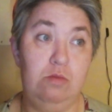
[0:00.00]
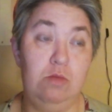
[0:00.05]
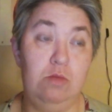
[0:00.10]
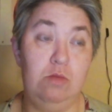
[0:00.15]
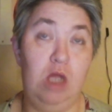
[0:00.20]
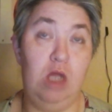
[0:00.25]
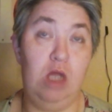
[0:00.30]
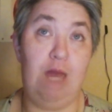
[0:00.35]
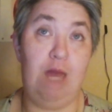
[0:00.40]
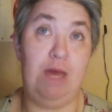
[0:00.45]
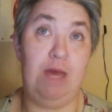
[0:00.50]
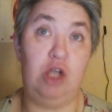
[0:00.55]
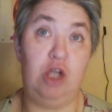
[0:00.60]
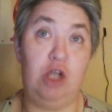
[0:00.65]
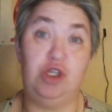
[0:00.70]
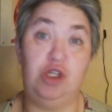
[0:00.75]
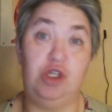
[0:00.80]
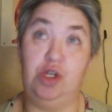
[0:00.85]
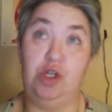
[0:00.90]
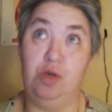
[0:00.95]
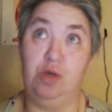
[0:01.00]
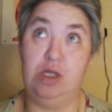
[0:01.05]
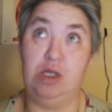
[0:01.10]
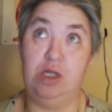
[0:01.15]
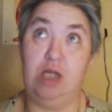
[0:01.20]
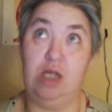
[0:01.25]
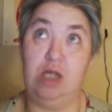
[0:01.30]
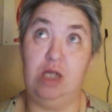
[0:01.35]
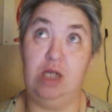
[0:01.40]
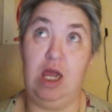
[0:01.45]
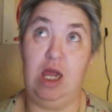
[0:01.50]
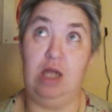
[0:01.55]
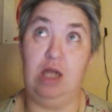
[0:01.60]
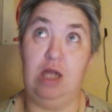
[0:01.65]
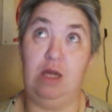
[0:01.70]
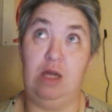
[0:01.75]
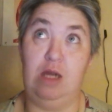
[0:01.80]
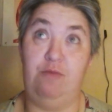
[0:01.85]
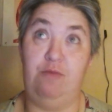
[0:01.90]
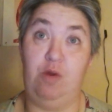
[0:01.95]
I managed to do it, and
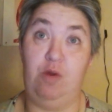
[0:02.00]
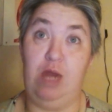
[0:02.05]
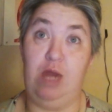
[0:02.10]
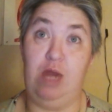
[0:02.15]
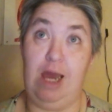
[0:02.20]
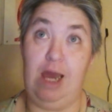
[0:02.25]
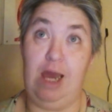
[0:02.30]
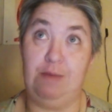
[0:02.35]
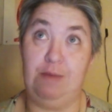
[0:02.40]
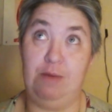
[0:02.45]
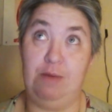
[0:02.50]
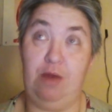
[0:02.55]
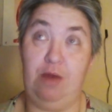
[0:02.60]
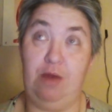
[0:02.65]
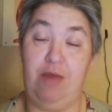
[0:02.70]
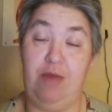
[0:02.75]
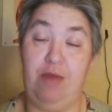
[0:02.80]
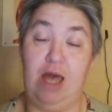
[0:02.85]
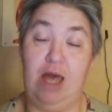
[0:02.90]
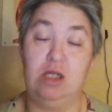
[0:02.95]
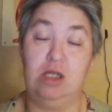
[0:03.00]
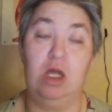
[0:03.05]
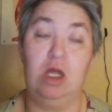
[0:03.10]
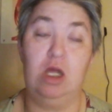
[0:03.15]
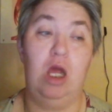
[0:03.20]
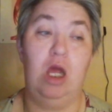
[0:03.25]
I'm very happy about that.